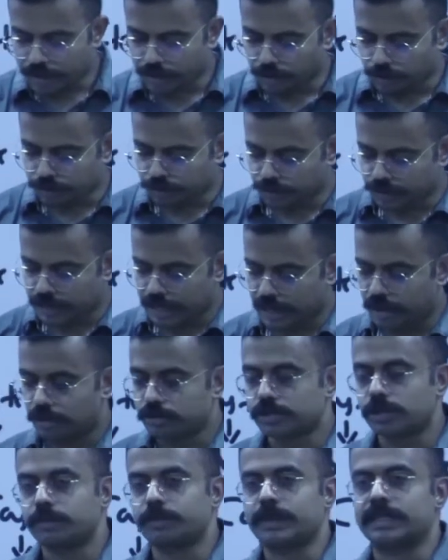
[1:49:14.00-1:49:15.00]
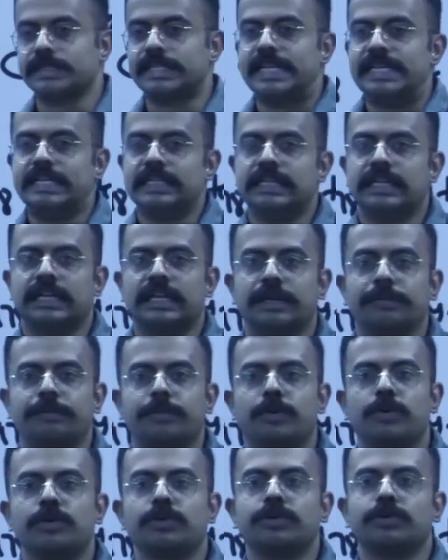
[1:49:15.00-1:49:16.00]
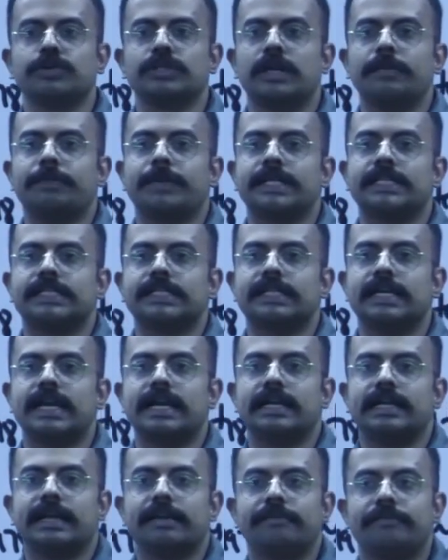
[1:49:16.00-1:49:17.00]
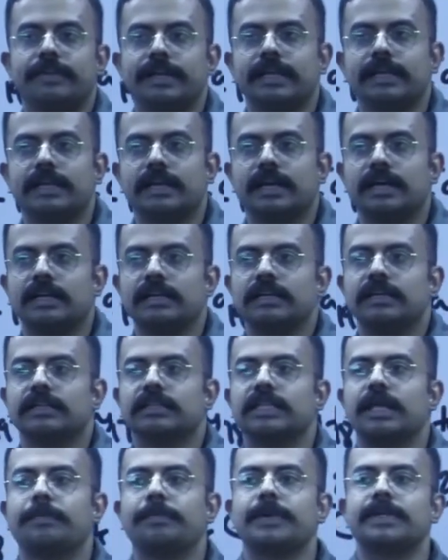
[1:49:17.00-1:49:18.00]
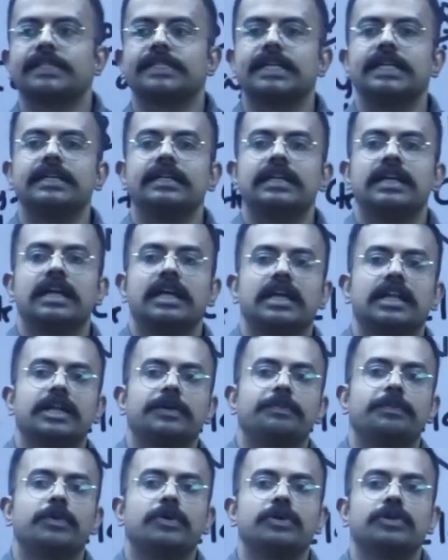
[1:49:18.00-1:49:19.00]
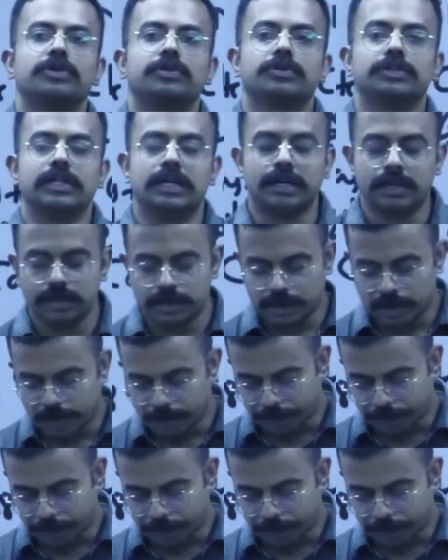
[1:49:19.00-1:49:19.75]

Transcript: and also they also present report to the president. Every year they present report to the